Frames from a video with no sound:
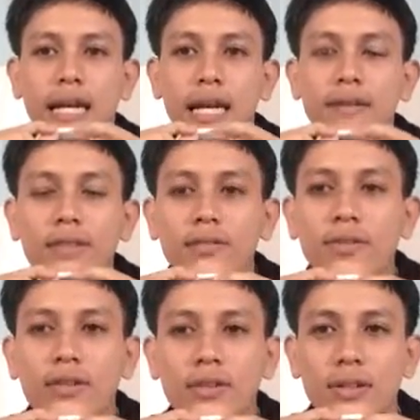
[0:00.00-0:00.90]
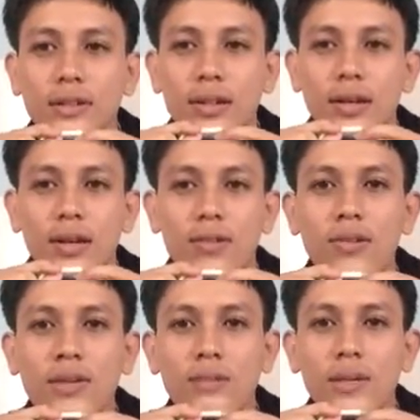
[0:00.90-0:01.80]
if the food
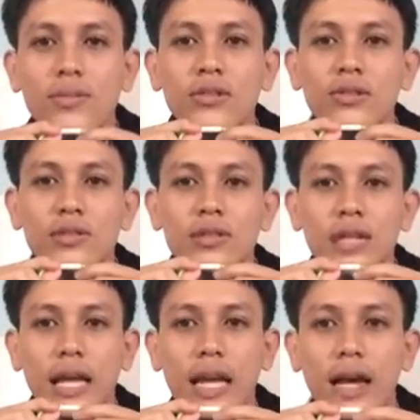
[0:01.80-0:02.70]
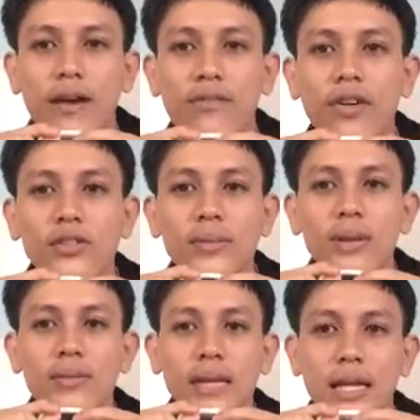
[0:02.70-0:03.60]
couldn't be moved to
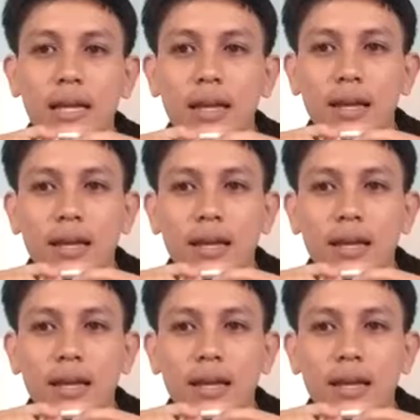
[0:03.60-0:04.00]
approximately